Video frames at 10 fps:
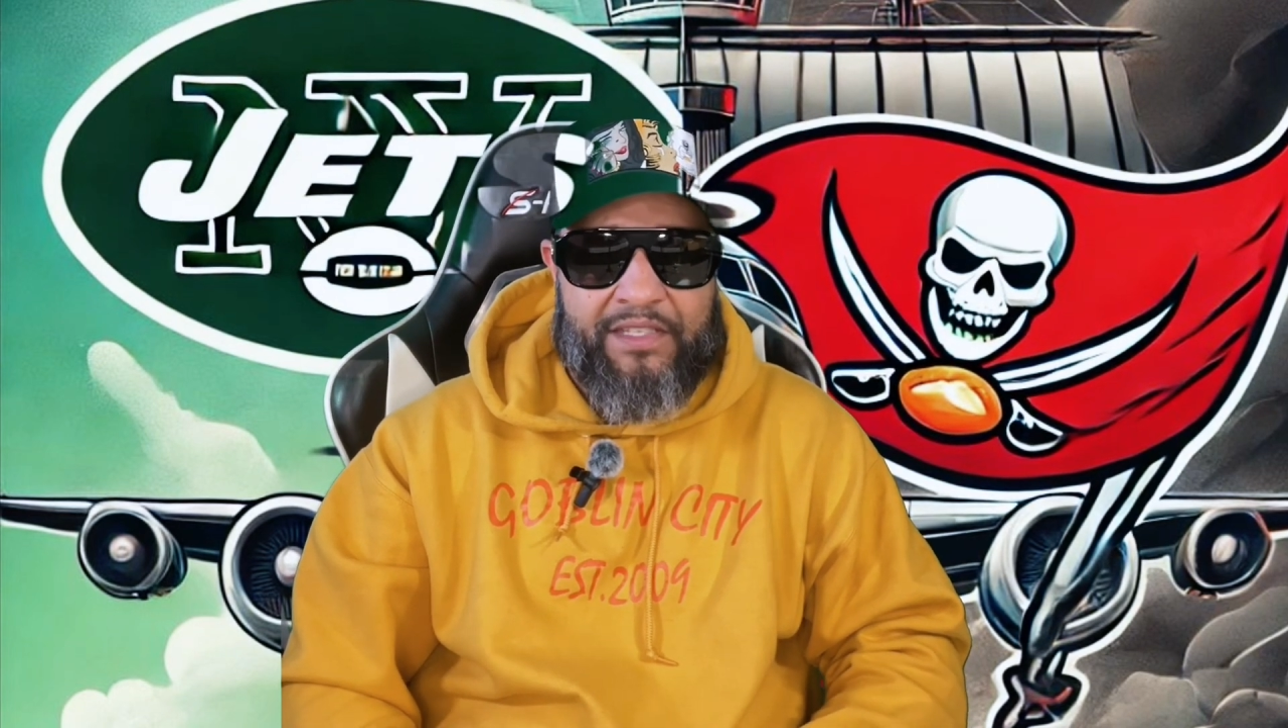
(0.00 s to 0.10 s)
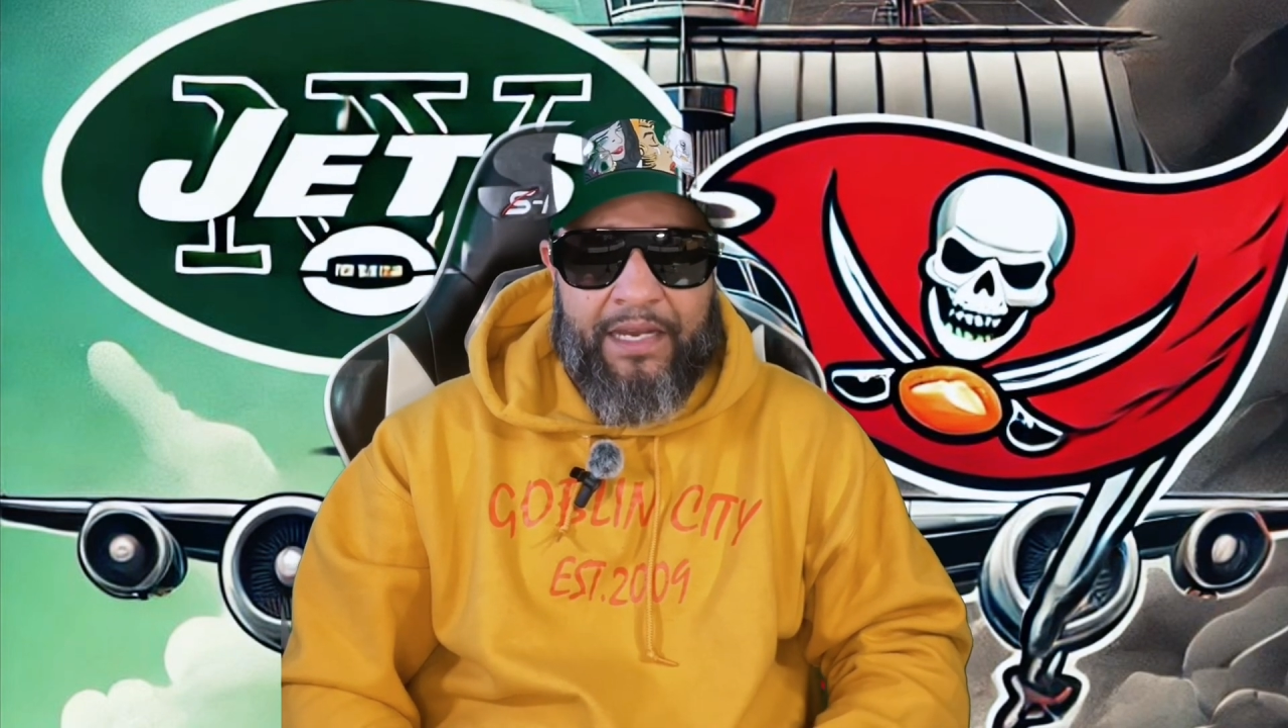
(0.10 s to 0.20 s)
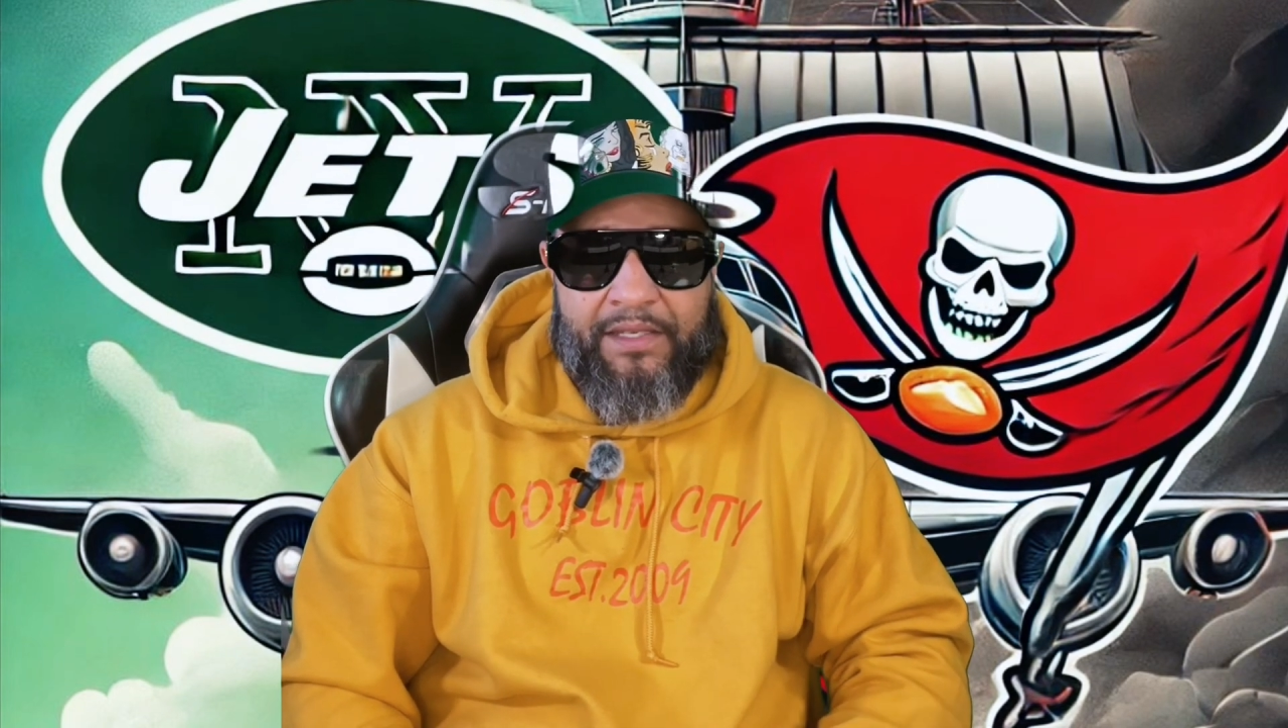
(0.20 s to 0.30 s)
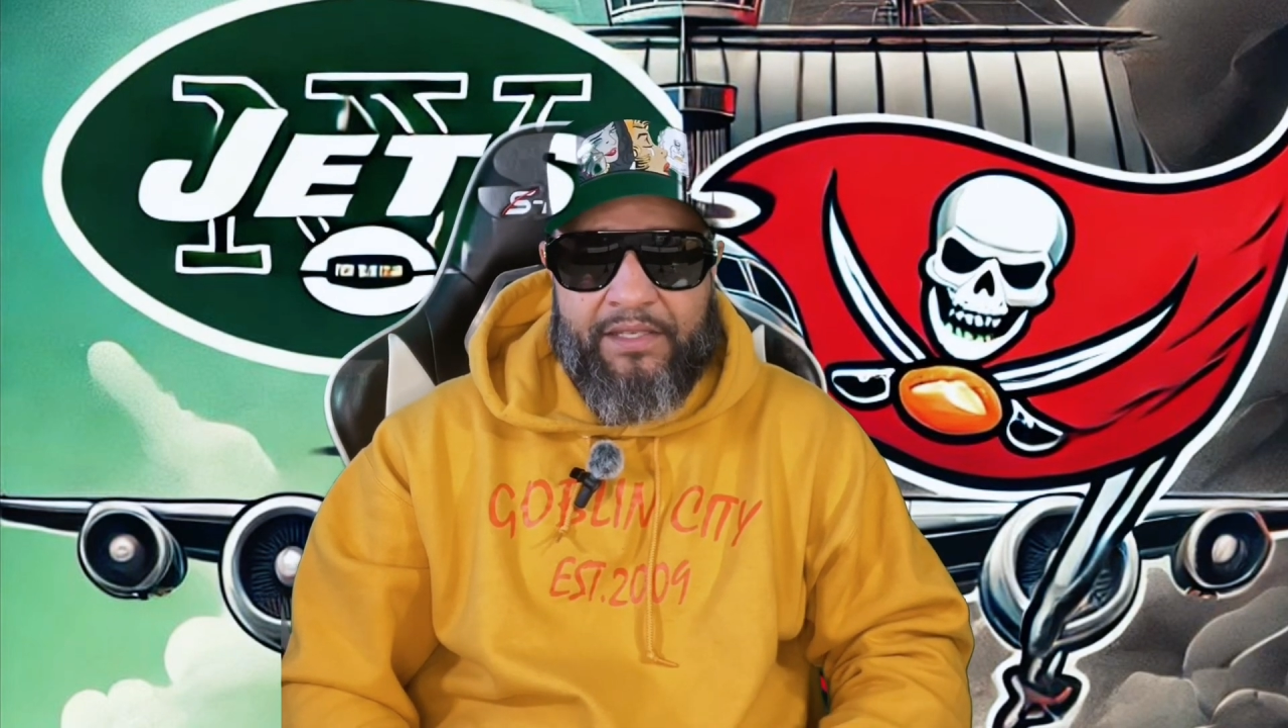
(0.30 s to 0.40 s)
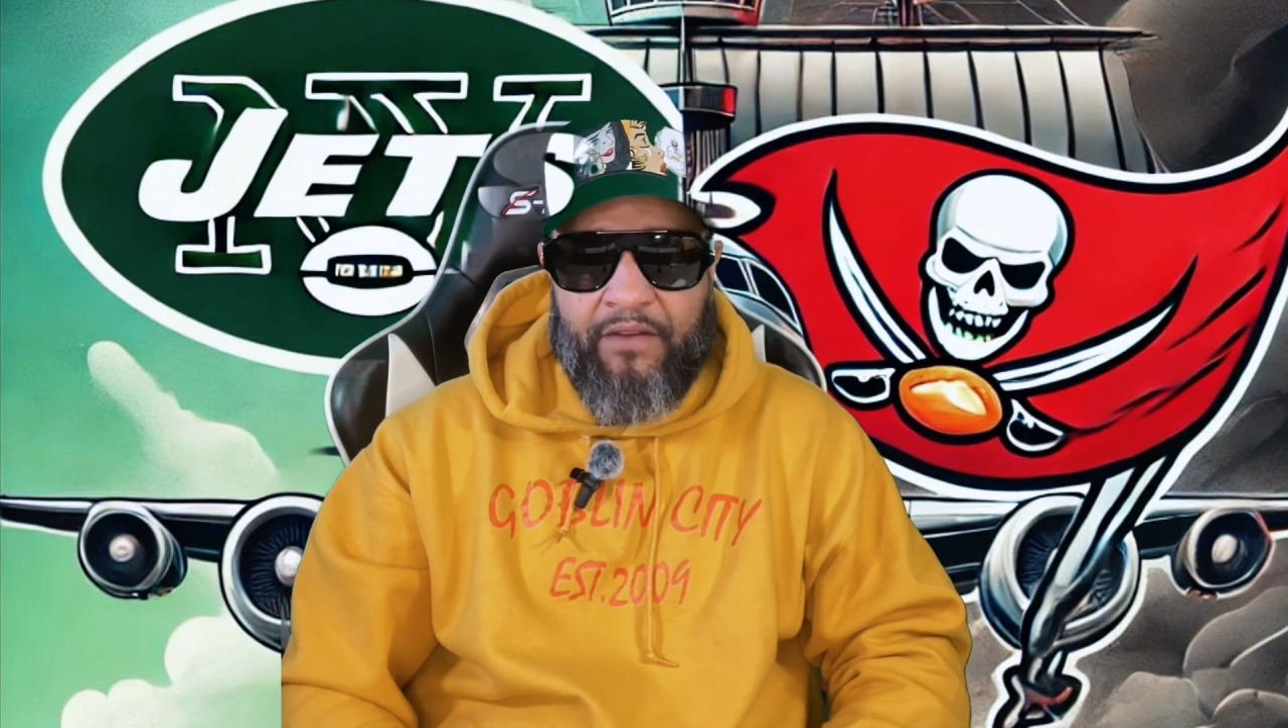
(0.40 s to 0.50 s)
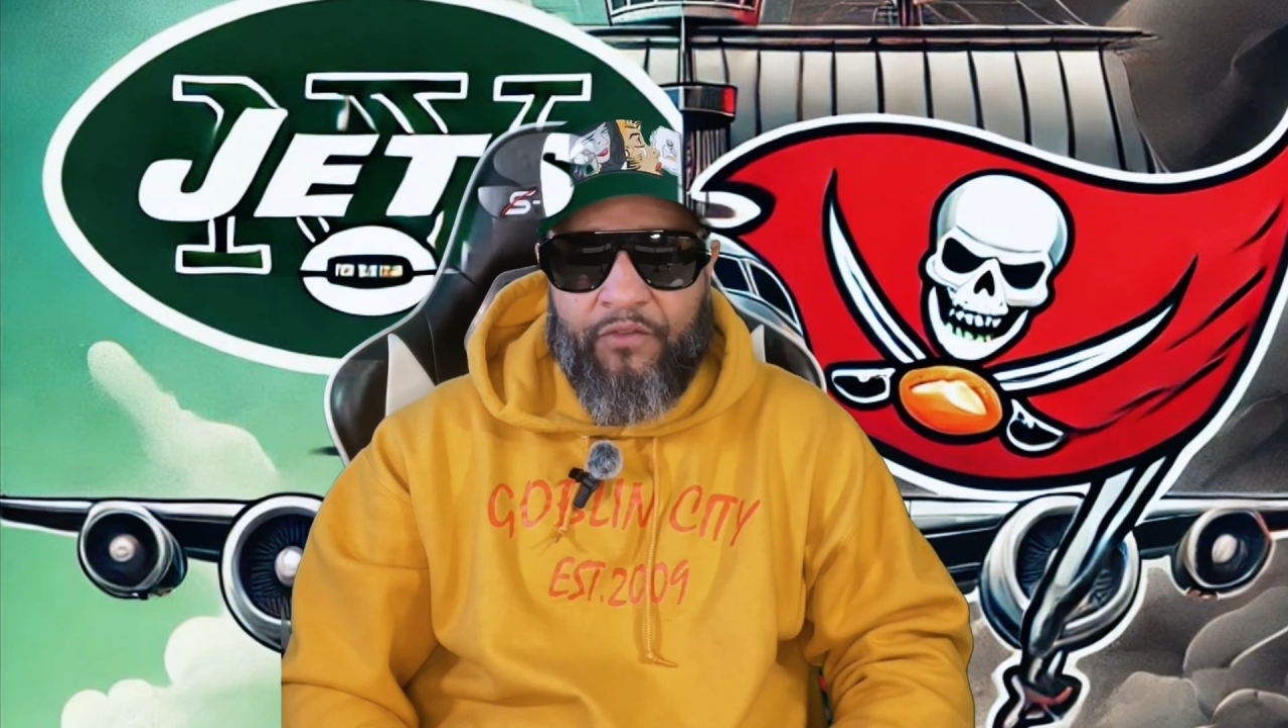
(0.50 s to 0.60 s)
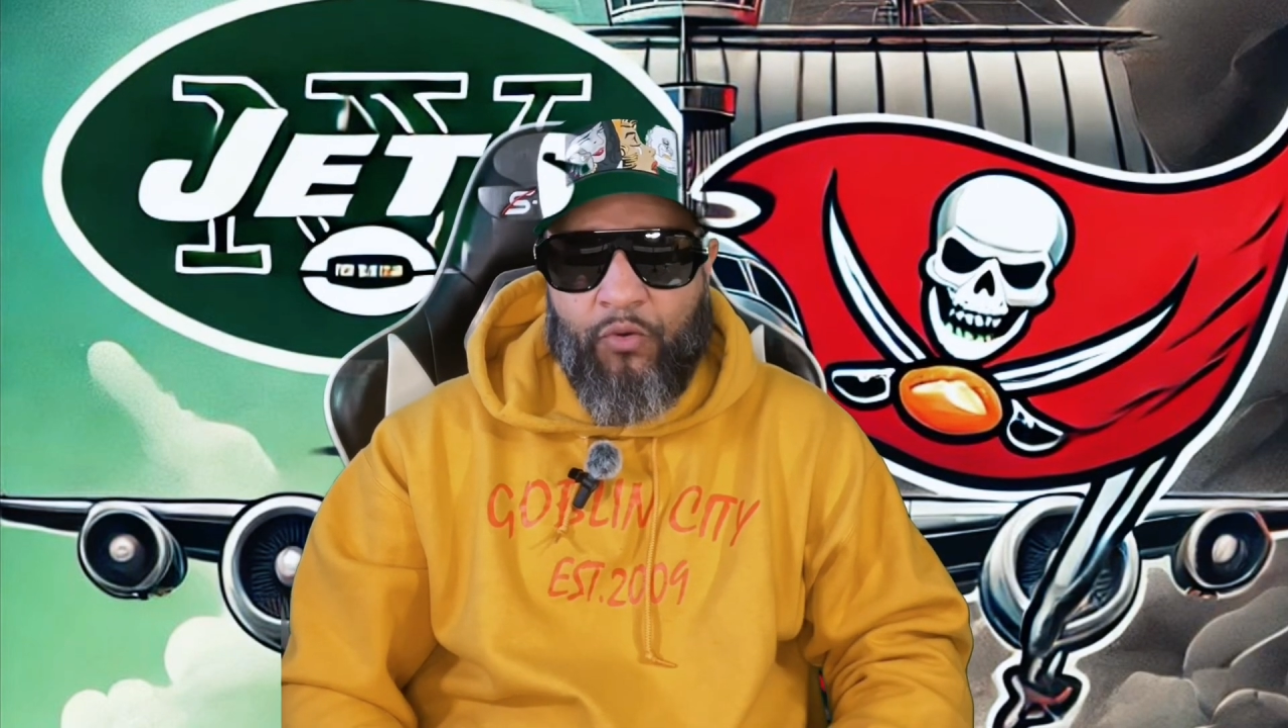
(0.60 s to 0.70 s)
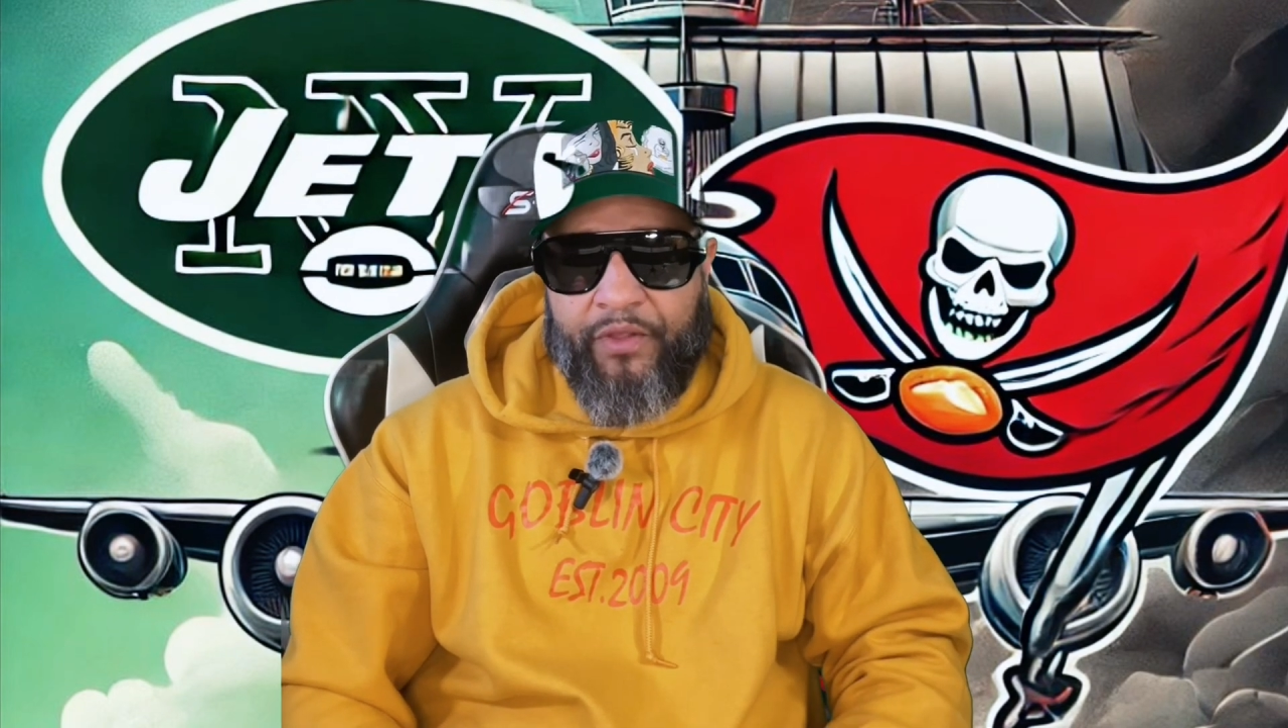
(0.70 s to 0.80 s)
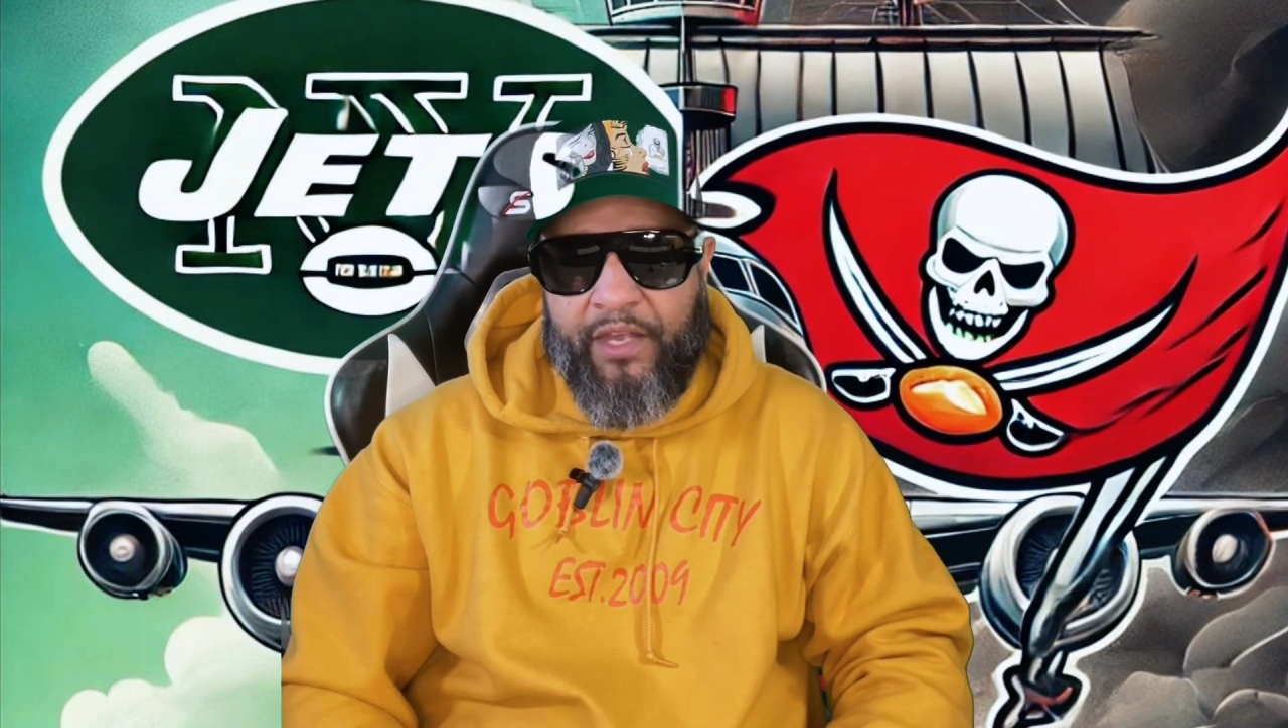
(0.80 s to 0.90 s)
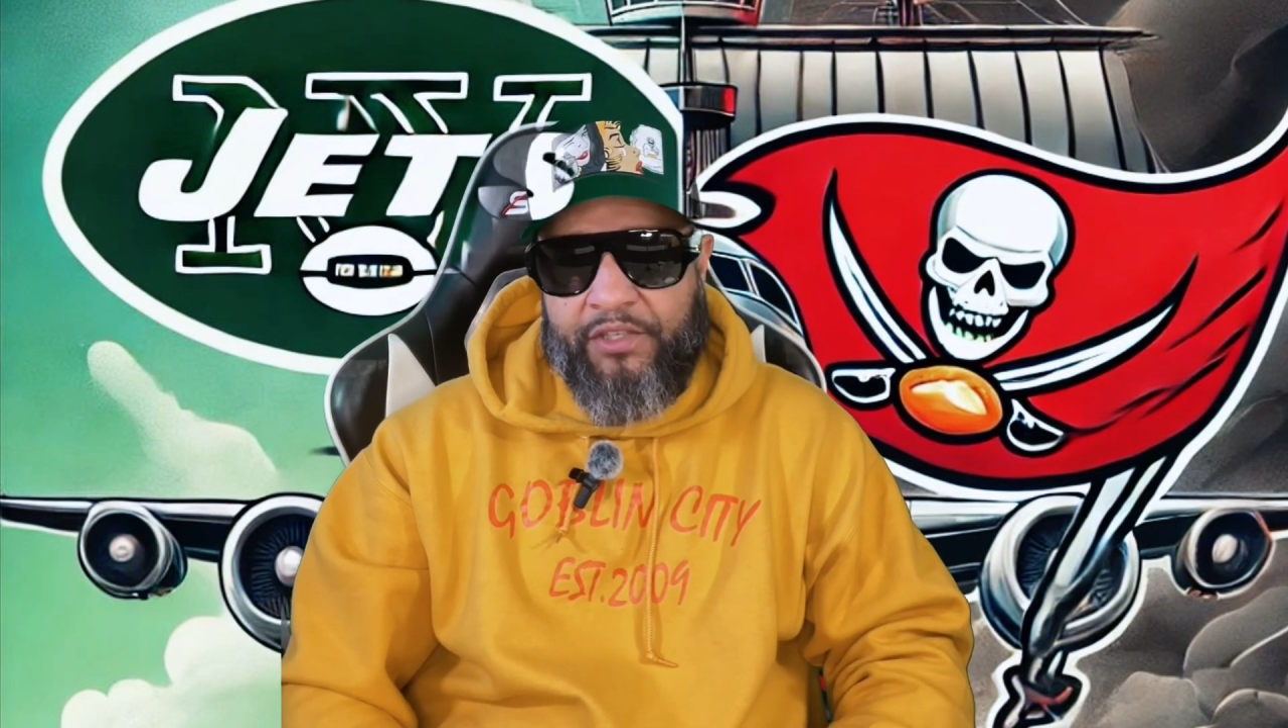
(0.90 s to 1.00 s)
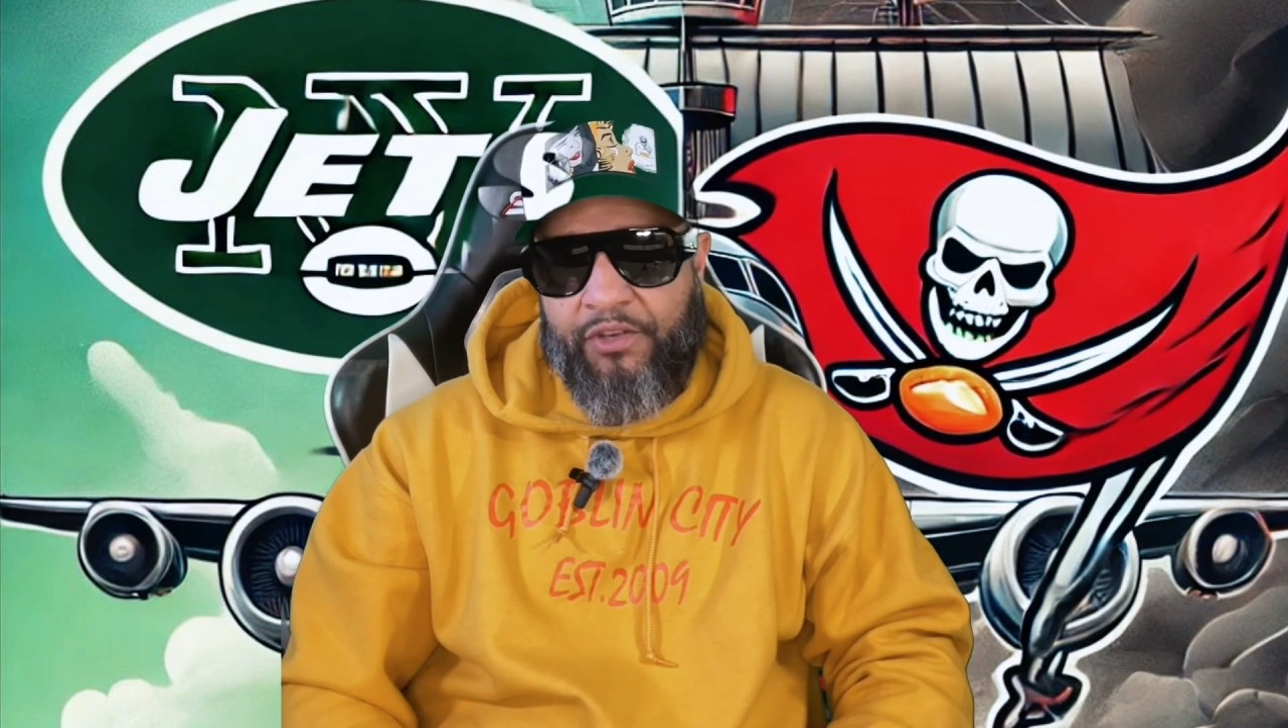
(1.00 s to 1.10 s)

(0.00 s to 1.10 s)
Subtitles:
tendency of doing things